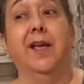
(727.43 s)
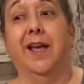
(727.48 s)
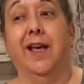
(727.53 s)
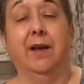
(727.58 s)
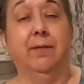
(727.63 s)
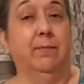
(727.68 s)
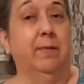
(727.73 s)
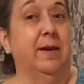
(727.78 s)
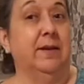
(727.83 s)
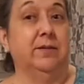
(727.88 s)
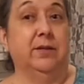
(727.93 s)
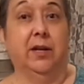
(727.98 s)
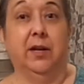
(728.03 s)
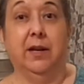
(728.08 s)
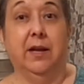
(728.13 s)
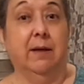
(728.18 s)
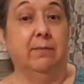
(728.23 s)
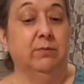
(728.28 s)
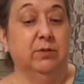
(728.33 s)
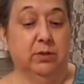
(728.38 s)
And basically
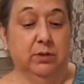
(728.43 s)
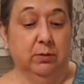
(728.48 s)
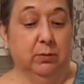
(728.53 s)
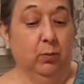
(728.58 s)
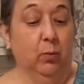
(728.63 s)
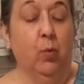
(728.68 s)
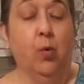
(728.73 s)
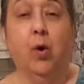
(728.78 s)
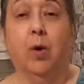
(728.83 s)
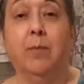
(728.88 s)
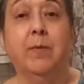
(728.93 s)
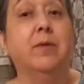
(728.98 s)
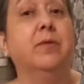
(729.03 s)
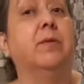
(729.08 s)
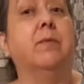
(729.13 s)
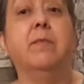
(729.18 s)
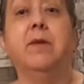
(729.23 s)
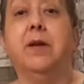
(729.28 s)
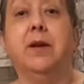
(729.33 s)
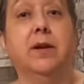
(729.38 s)
I'm just warming the
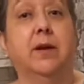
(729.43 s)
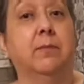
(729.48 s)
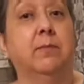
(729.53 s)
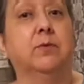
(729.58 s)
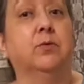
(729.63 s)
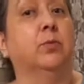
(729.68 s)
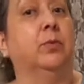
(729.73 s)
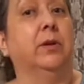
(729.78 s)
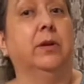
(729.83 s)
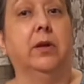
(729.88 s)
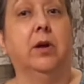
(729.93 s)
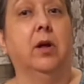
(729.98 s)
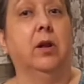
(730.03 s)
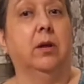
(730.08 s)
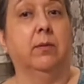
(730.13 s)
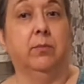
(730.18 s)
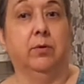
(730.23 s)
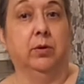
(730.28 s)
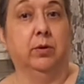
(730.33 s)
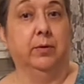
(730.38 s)
meat up is really all
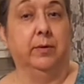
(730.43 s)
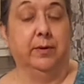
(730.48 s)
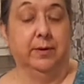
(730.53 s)
I'm doing,